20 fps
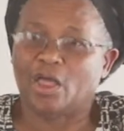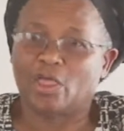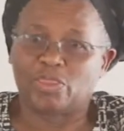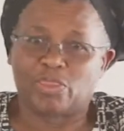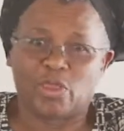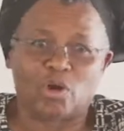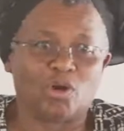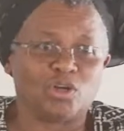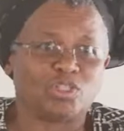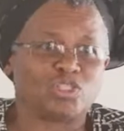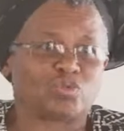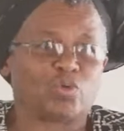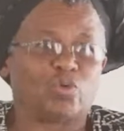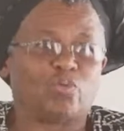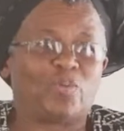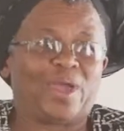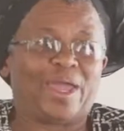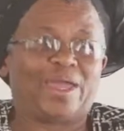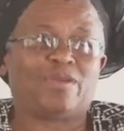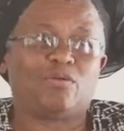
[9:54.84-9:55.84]
those
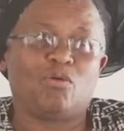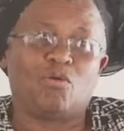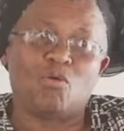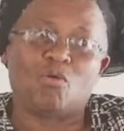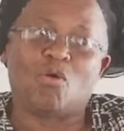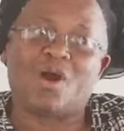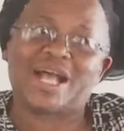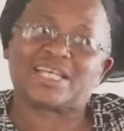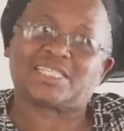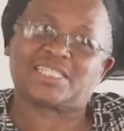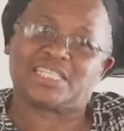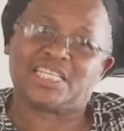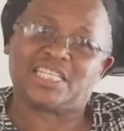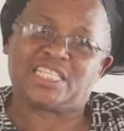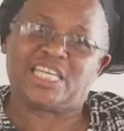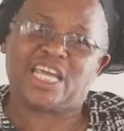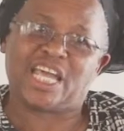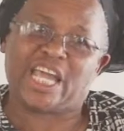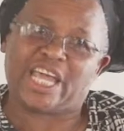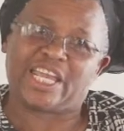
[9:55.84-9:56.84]
women who are
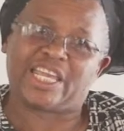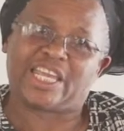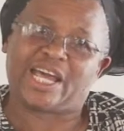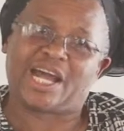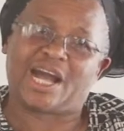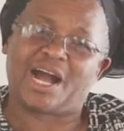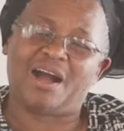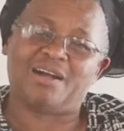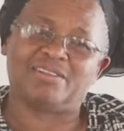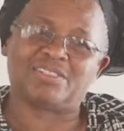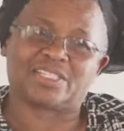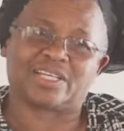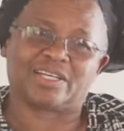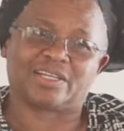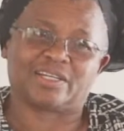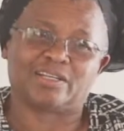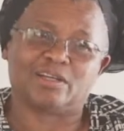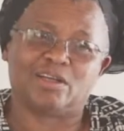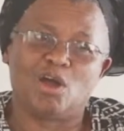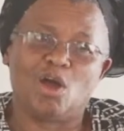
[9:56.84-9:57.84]
sitting in the
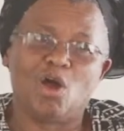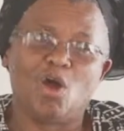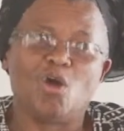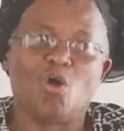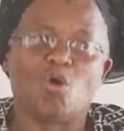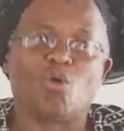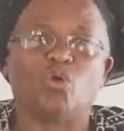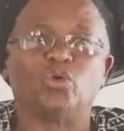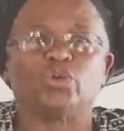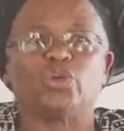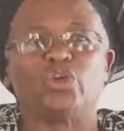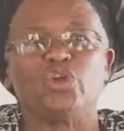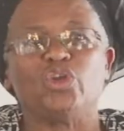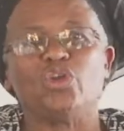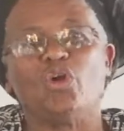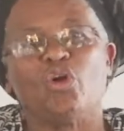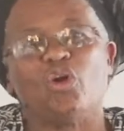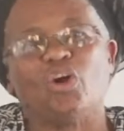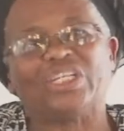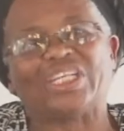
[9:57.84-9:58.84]
council could
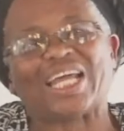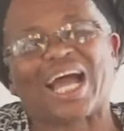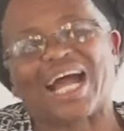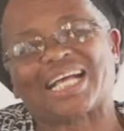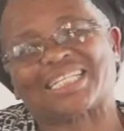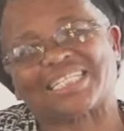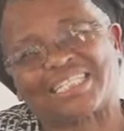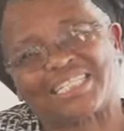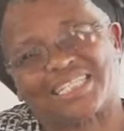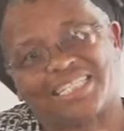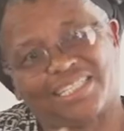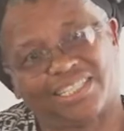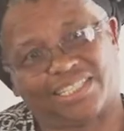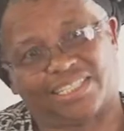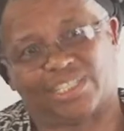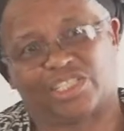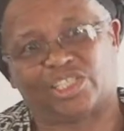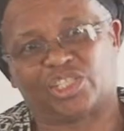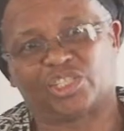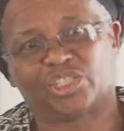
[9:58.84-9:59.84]
not
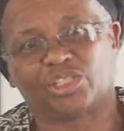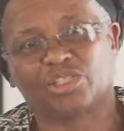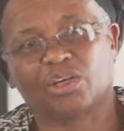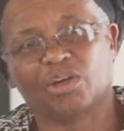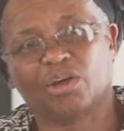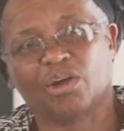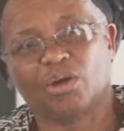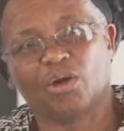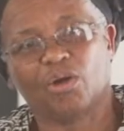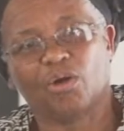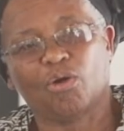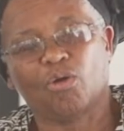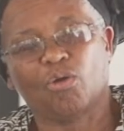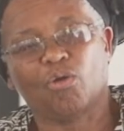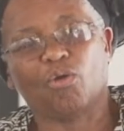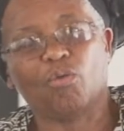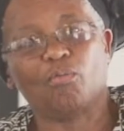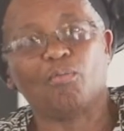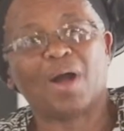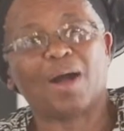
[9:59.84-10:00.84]
assist
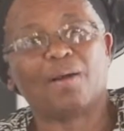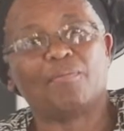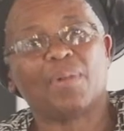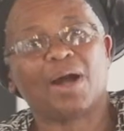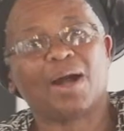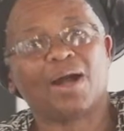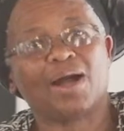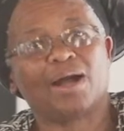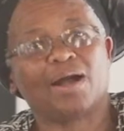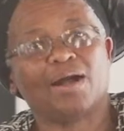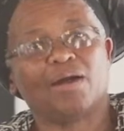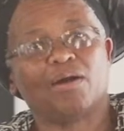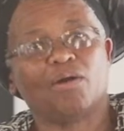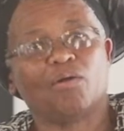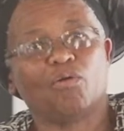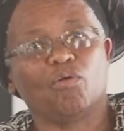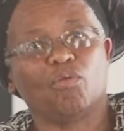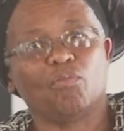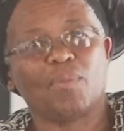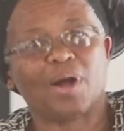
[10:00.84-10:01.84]
Umama
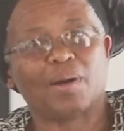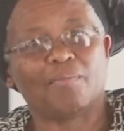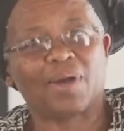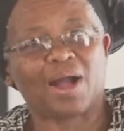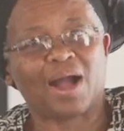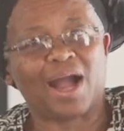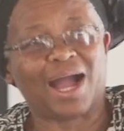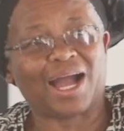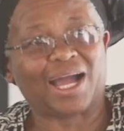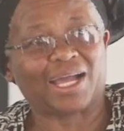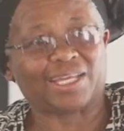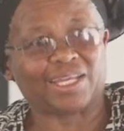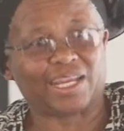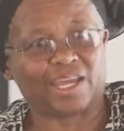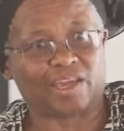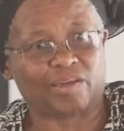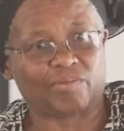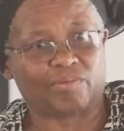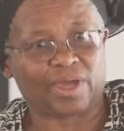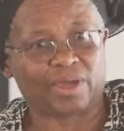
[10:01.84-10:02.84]

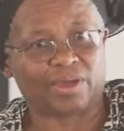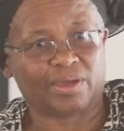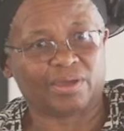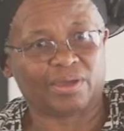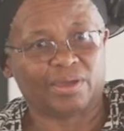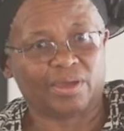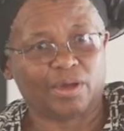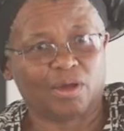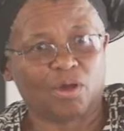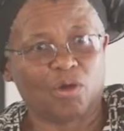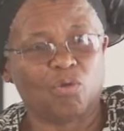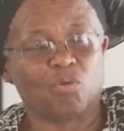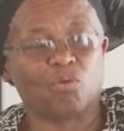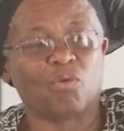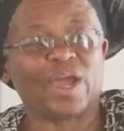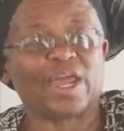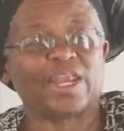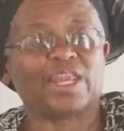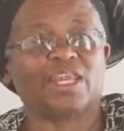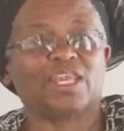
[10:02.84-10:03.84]
Hadebe
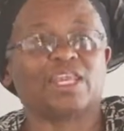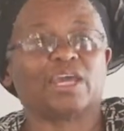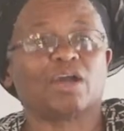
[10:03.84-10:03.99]
when